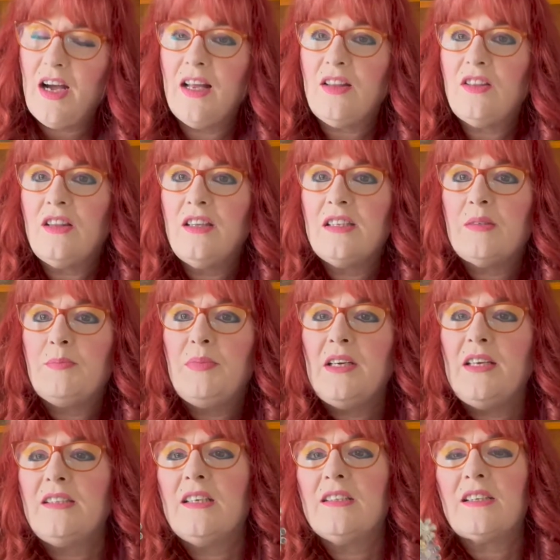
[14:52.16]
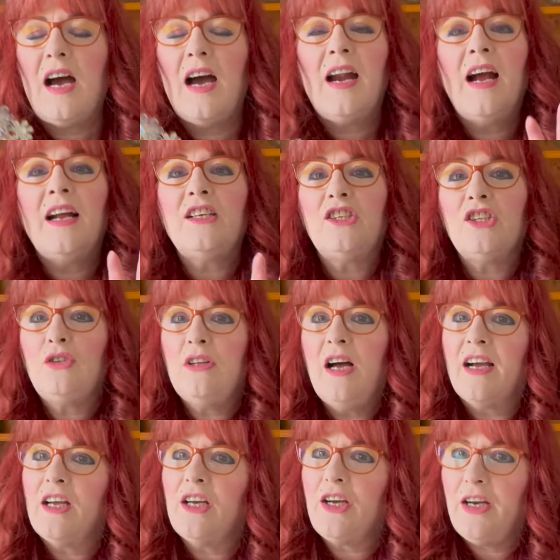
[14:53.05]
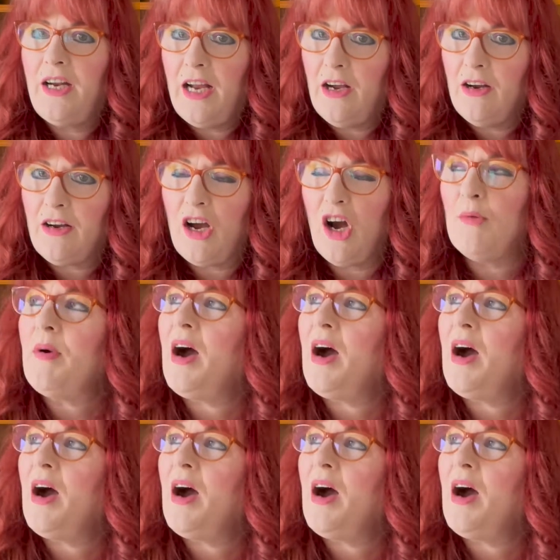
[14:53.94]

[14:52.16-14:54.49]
this piece. I do like a good hair comb.